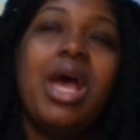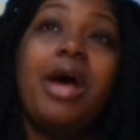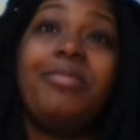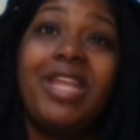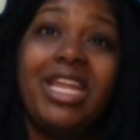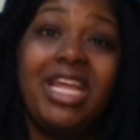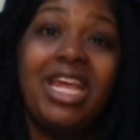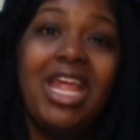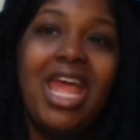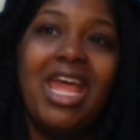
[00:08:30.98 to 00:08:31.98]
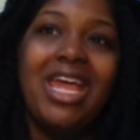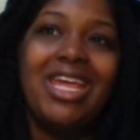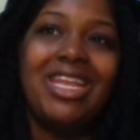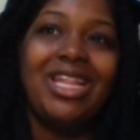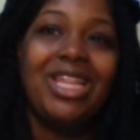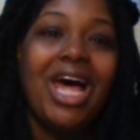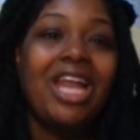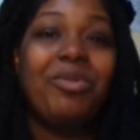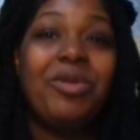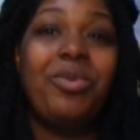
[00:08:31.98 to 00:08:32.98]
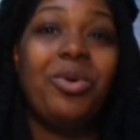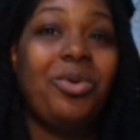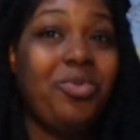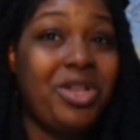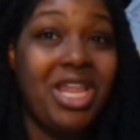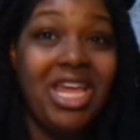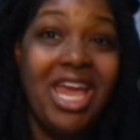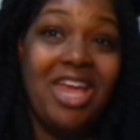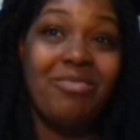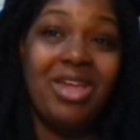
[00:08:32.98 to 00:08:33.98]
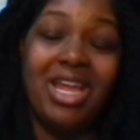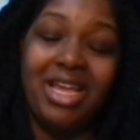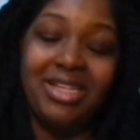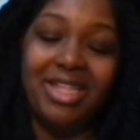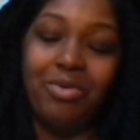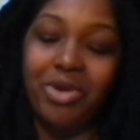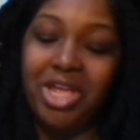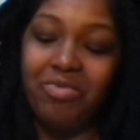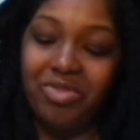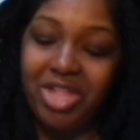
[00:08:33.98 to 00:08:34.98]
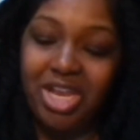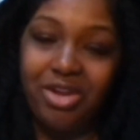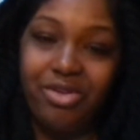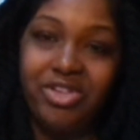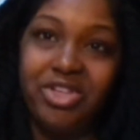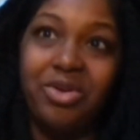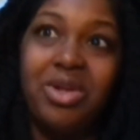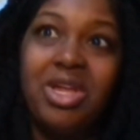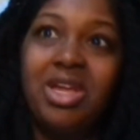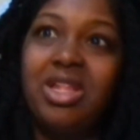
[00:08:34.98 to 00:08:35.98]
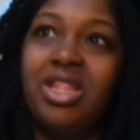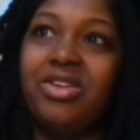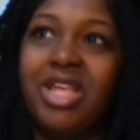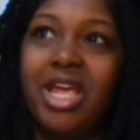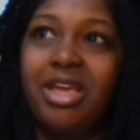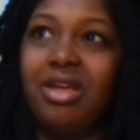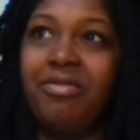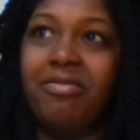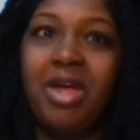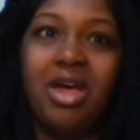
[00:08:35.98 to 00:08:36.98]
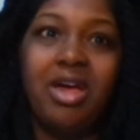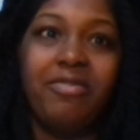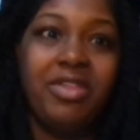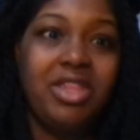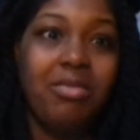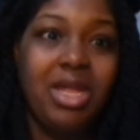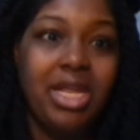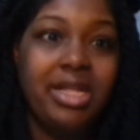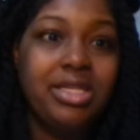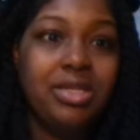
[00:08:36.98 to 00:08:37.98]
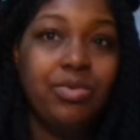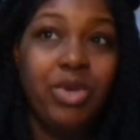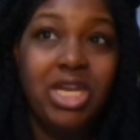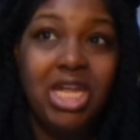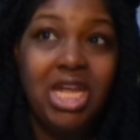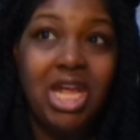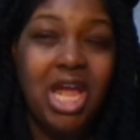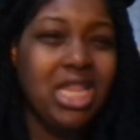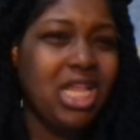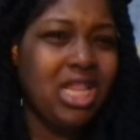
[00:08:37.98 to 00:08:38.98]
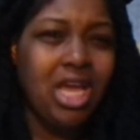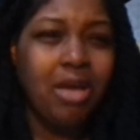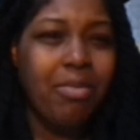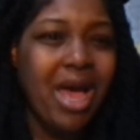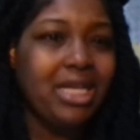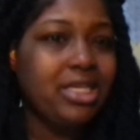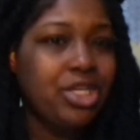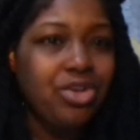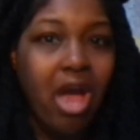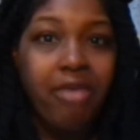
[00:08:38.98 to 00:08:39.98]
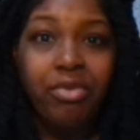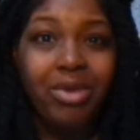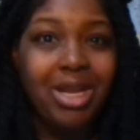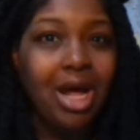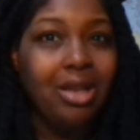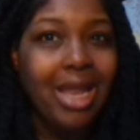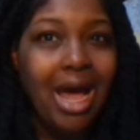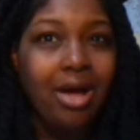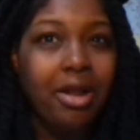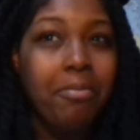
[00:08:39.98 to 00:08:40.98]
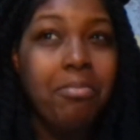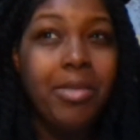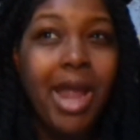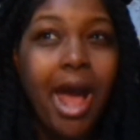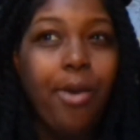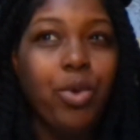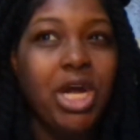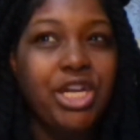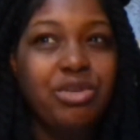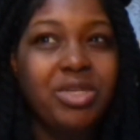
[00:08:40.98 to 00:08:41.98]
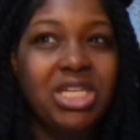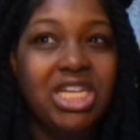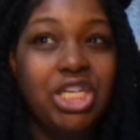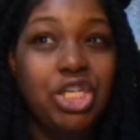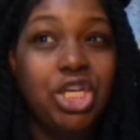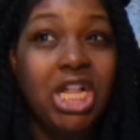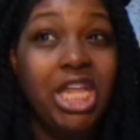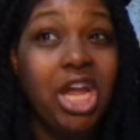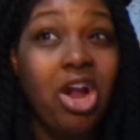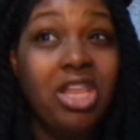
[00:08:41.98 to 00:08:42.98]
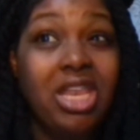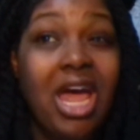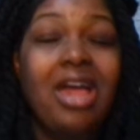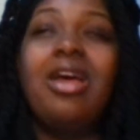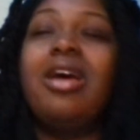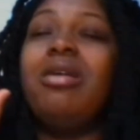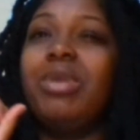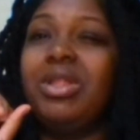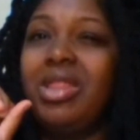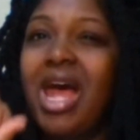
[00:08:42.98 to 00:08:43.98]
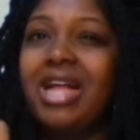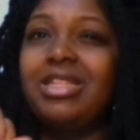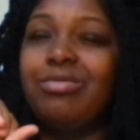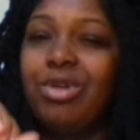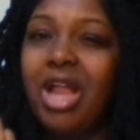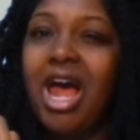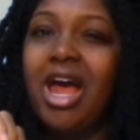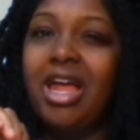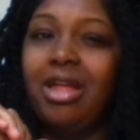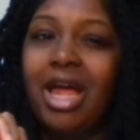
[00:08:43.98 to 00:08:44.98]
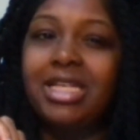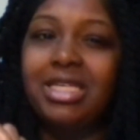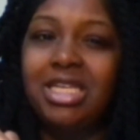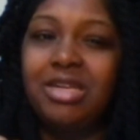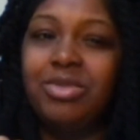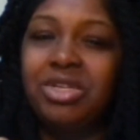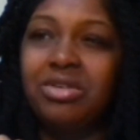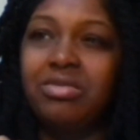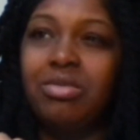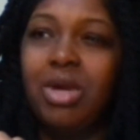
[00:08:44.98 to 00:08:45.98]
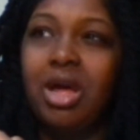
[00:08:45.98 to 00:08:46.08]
updated, and a lot of people, when they came in, I guess they were hit with that news. So there's like 50 minutes reading, and then like a passage you have to read out loud. I'm not 100% clear on that, but that's what I seem to